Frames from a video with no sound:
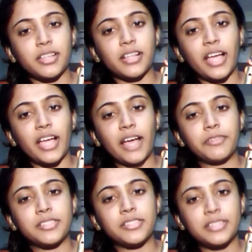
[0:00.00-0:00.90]
I have a
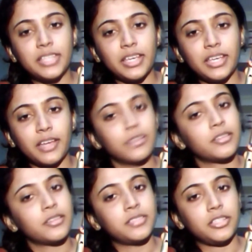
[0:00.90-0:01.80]
C and not a
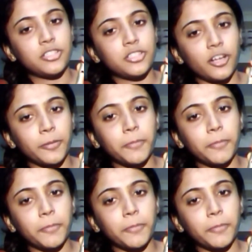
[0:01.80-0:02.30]
C sharp.